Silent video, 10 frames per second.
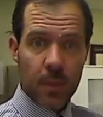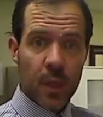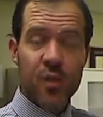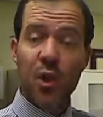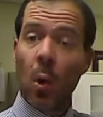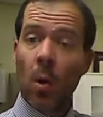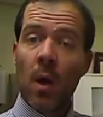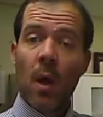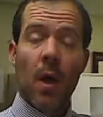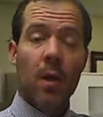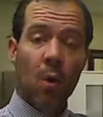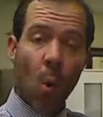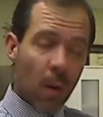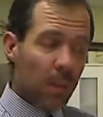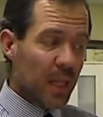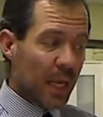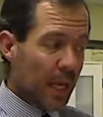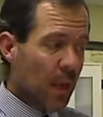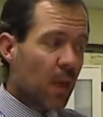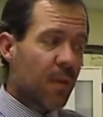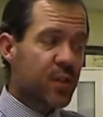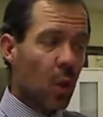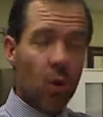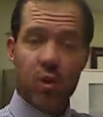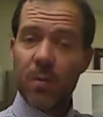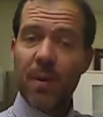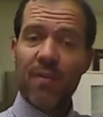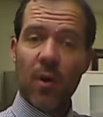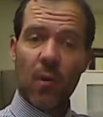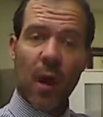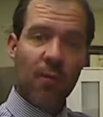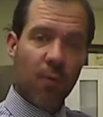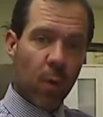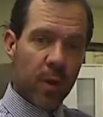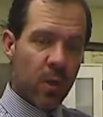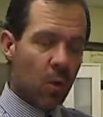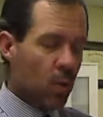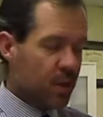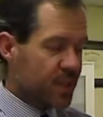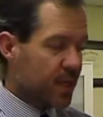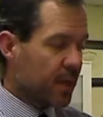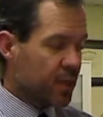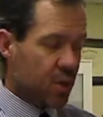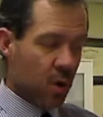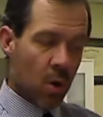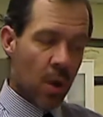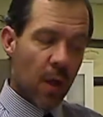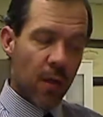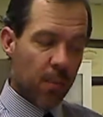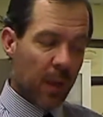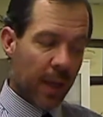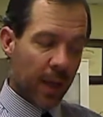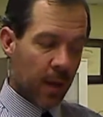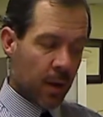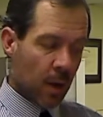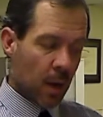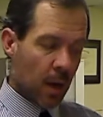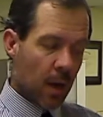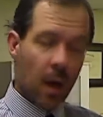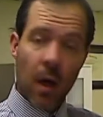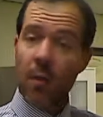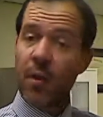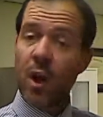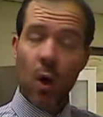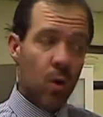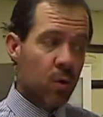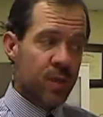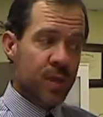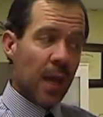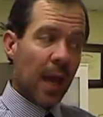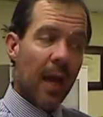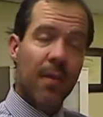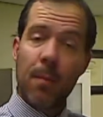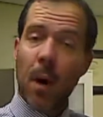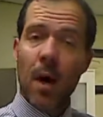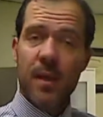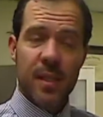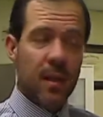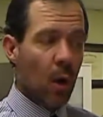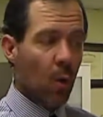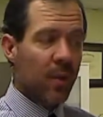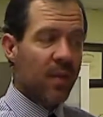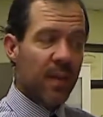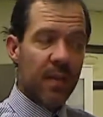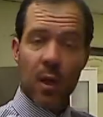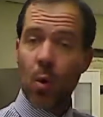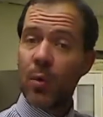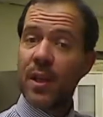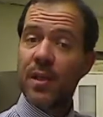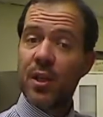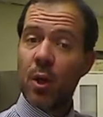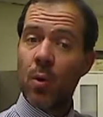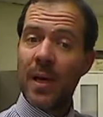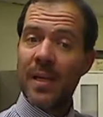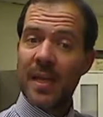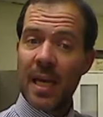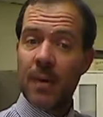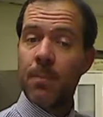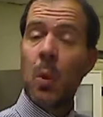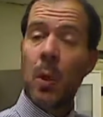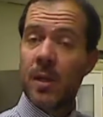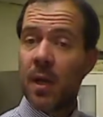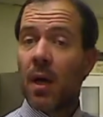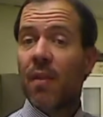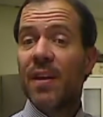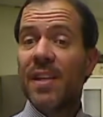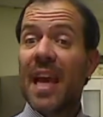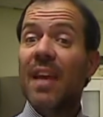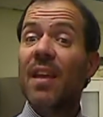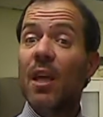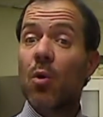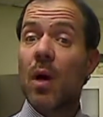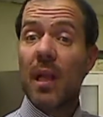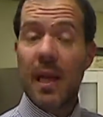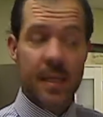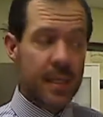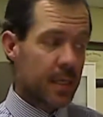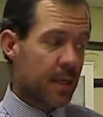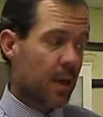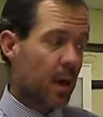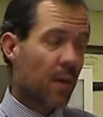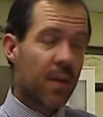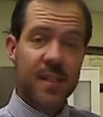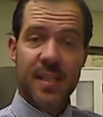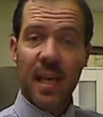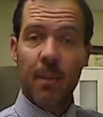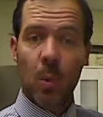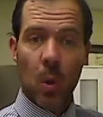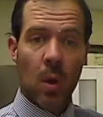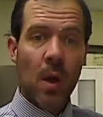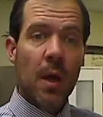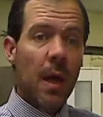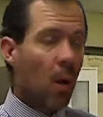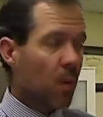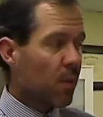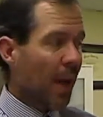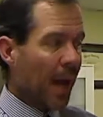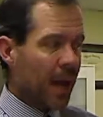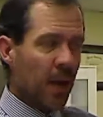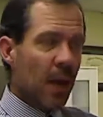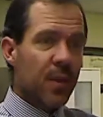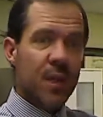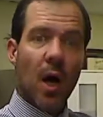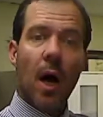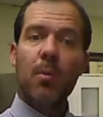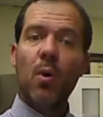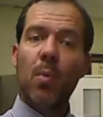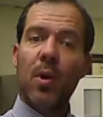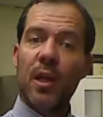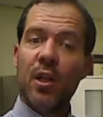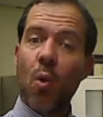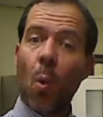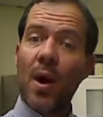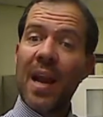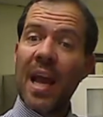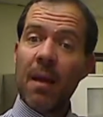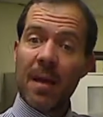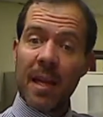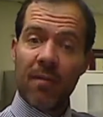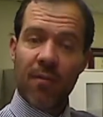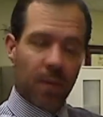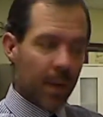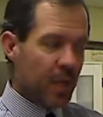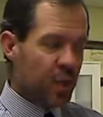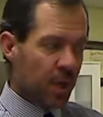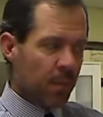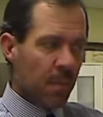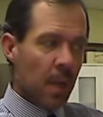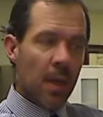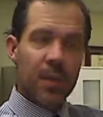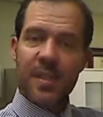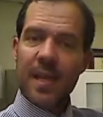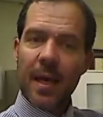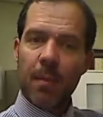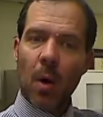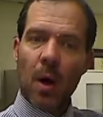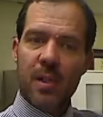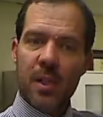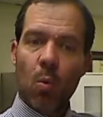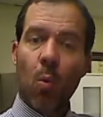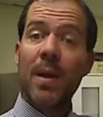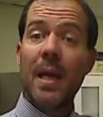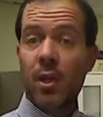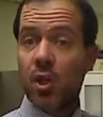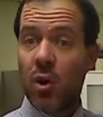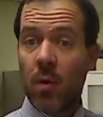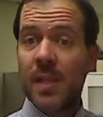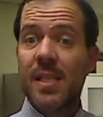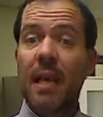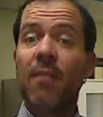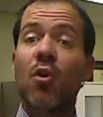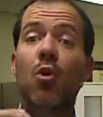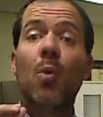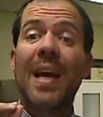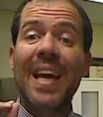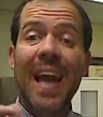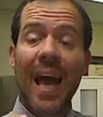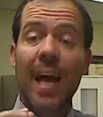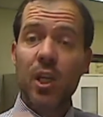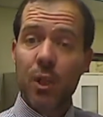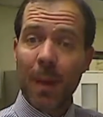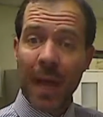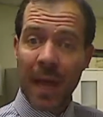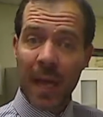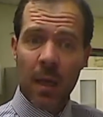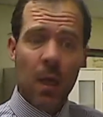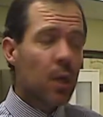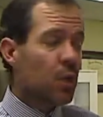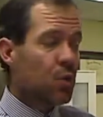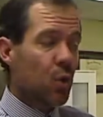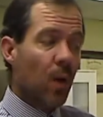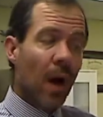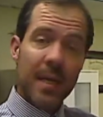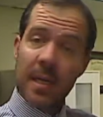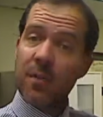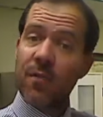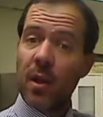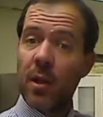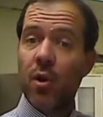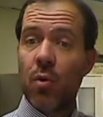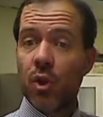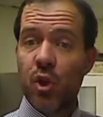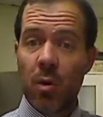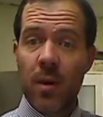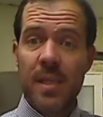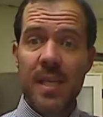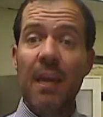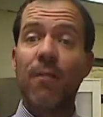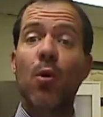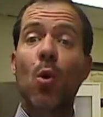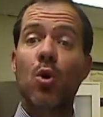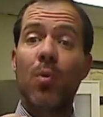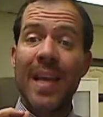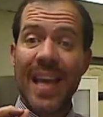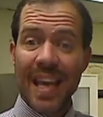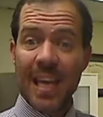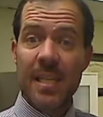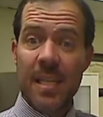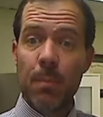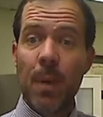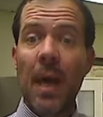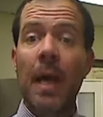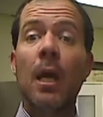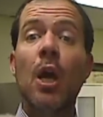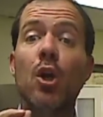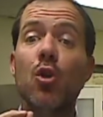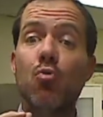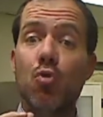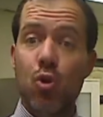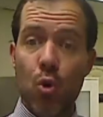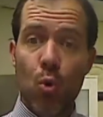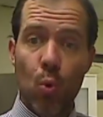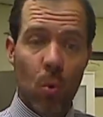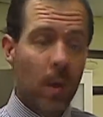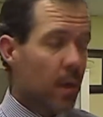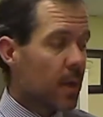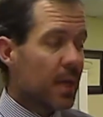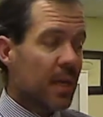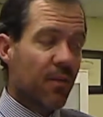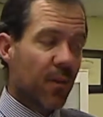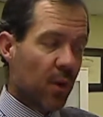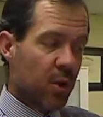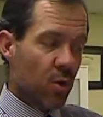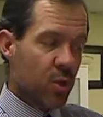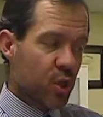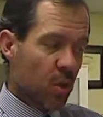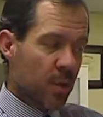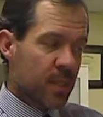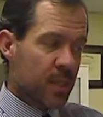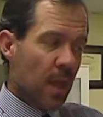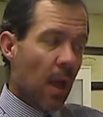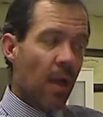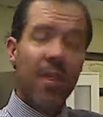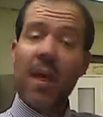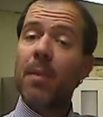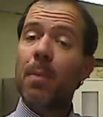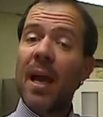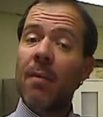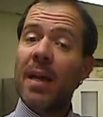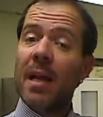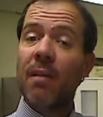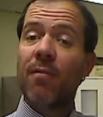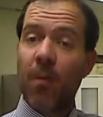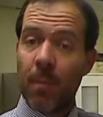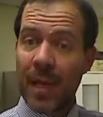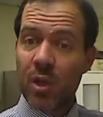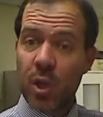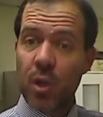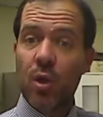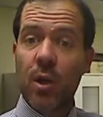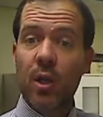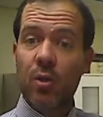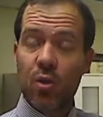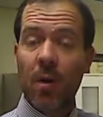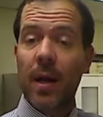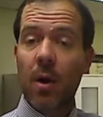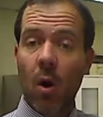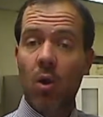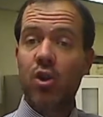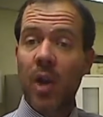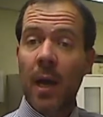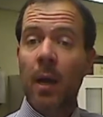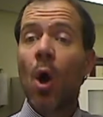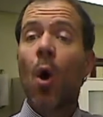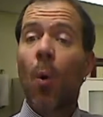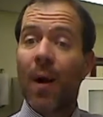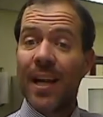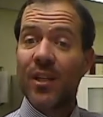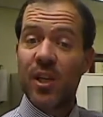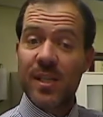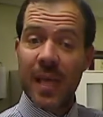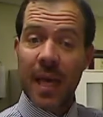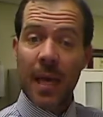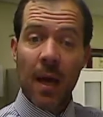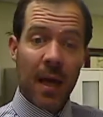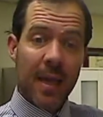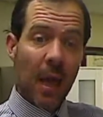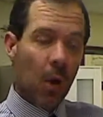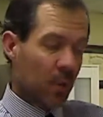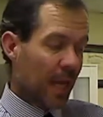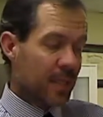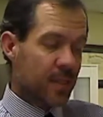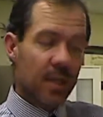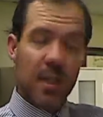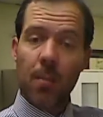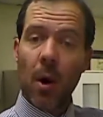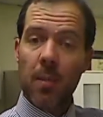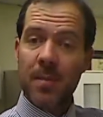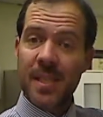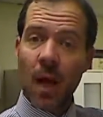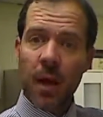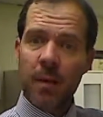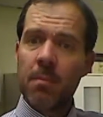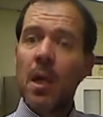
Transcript: So Normally, this all should be filled out for you, the signature, the plan, uh, the codes, and the box, and the only thing that you'll need to do is input the day that you collected the sample. Now on the back, the top, you'll put in your name and information. The second box here will be insurance. If you're doing cash pay, you do not need to fill in your insurance. If you're doing easy pay, you do Need to fill in your insurance? Then the payment information. You can use credit card, check, or HSA account. Lastly, at the bottom, sign.